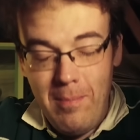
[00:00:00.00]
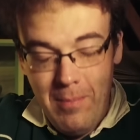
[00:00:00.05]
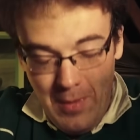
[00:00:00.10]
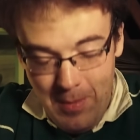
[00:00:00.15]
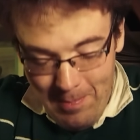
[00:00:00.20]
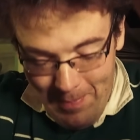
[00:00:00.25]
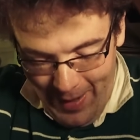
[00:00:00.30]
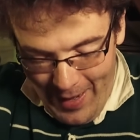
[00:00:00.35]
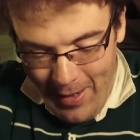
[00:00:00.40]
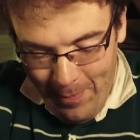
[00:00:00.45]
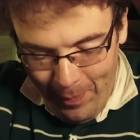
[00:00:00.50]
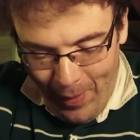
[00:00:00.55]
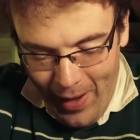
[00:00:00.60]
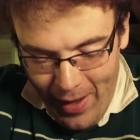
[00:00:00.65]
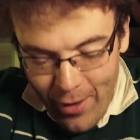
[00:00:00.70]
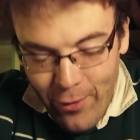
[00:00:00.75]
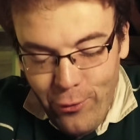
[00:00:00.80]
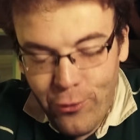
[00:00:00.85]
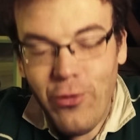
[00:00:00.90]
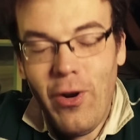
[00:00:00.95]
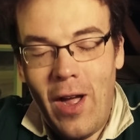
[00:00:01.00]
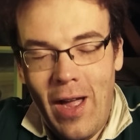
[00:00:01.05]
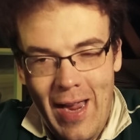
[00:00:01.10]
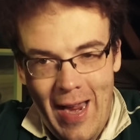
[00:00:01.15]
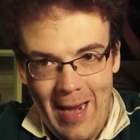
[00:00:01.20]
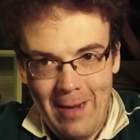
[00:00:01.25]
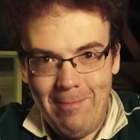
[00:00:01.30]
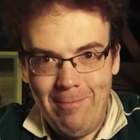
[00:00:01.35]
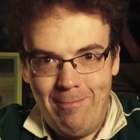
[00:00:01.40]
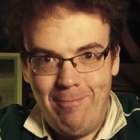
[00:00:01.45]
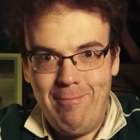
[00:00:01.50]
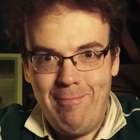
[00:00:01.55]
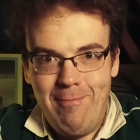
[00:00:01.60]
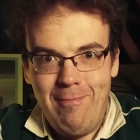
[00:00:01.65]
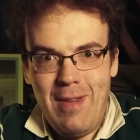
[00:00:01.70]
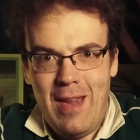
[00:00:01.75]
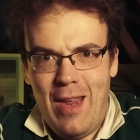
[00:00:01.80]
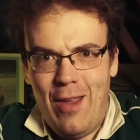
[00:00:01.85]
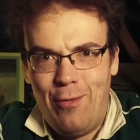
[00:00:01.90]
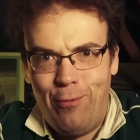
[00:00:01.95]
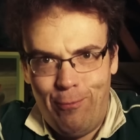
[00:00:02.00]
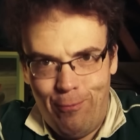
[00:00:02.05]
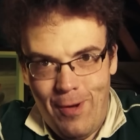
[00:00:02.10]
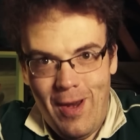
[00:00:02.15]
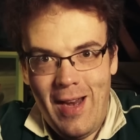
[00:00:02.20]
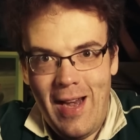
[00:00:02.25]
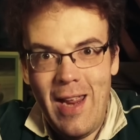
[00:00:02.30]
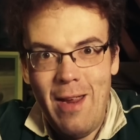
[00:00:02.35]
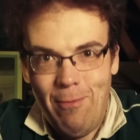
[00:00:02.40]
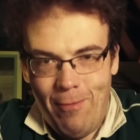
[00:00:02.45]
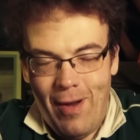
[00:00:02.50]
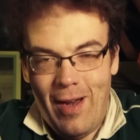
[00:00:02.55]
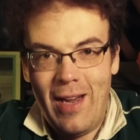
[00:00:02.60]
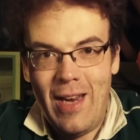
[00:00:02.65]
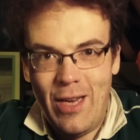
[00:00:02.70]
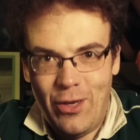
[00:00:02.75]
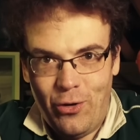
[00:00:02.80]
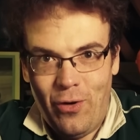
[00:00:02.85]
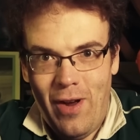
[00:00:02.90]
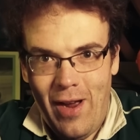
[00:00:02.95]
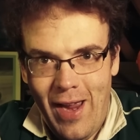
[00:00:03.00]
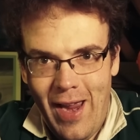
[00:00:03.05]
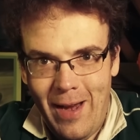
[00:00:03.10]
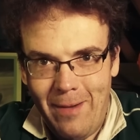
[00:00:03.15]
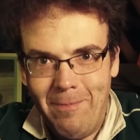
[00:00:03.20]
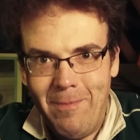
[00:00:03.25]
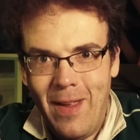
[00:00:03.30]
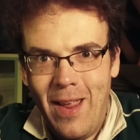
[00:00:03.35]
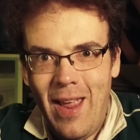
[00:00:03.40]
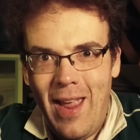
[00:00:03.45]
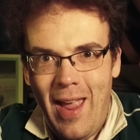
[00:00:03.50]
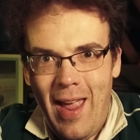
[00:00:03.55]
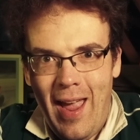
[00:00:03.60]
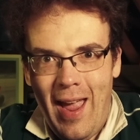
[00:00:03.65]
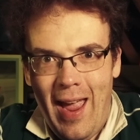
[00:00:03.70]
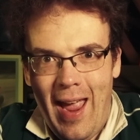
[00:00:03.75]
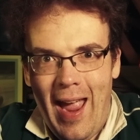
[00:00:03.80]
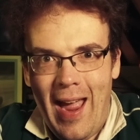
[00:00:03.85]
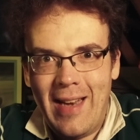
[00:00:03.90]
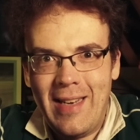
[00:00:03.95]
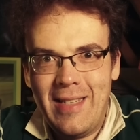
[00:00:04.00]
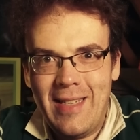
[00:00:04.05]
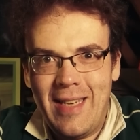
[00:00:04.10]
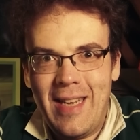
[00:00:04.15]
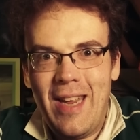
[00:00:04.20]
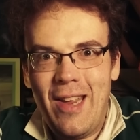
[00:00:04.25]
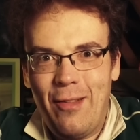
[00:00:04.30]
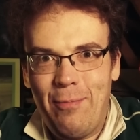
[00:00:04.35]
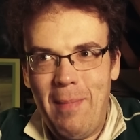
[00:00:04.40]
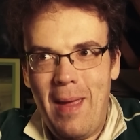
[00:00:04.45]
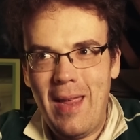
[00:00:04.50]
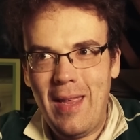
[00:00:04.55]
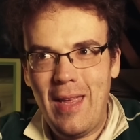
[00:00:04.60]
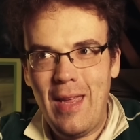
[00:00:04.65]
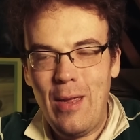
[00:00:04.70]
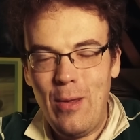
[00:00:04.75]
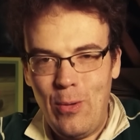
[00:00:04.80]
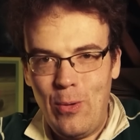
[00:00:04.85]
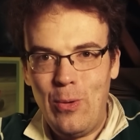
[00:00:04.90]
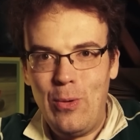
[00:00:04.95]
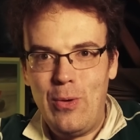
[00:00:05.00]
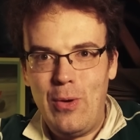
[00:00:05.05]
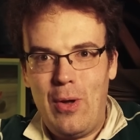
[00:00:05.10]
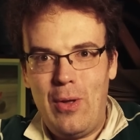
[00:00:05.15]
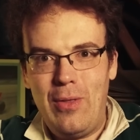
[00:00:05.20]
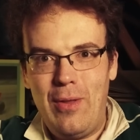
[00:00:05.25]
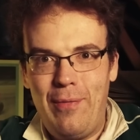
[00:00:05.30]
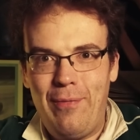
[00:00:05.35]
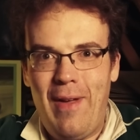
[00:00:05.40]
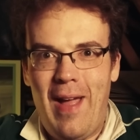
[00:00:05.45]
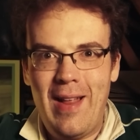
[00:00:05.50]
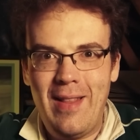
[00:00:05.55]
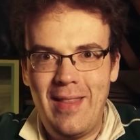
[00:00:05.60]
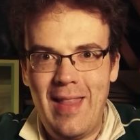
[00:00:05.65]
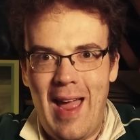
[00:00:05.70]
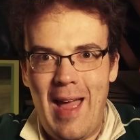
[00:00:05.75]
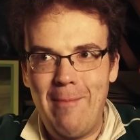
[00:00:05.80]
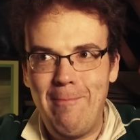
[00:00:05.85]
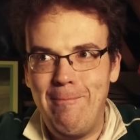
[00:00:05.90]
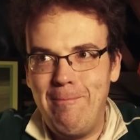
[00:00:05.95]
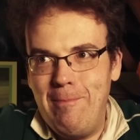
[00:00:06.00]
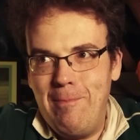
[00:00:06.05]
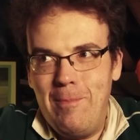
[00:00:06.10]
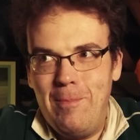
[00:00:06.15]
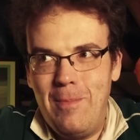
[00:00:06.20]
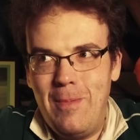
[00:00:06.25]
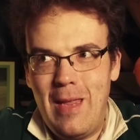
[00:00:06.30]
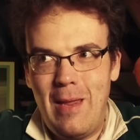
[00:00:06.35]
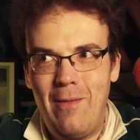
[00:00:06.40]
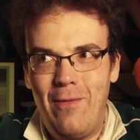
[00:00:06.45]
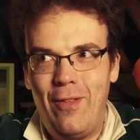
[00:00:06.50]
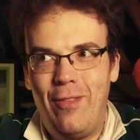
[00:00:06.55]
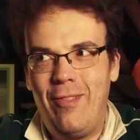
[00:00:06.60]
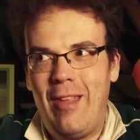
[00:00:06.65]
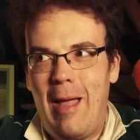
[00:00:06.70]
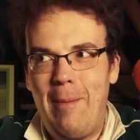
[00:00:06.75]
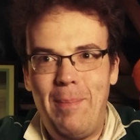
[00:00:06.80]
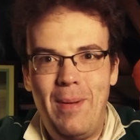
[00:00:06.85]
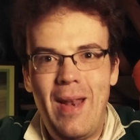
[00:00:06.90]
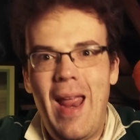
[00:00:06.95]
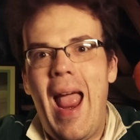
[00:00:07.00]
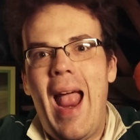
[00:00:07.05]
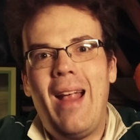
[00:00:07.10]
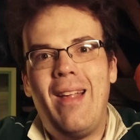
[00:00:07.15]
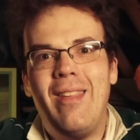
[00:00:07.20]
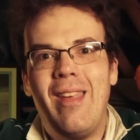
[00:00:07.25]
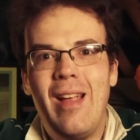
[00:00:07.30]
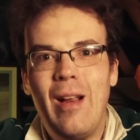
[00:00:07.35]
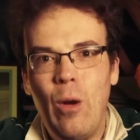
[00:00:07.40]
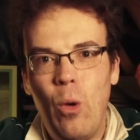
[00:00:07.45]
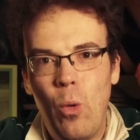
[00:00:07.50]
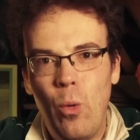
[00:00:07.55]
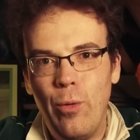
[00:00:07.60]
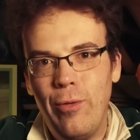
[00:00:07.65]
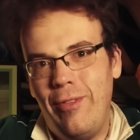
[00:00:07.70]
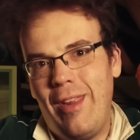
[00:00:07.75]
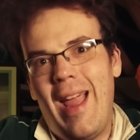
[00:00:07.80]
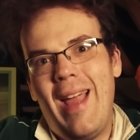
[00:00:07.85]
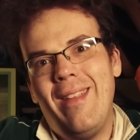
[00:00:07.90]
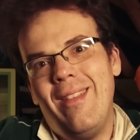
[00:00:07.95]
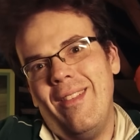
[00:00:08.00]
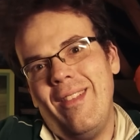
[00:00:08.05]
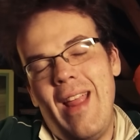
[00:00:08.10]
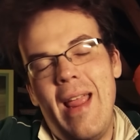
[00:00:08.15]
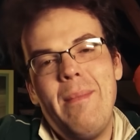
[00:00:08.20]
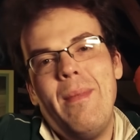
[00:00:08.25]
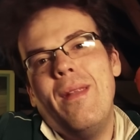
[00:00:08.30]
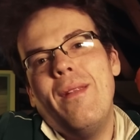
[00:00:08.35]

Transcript: is trying. He is really, really trying. And he is making good on the fact that the Verstappen exit clause has him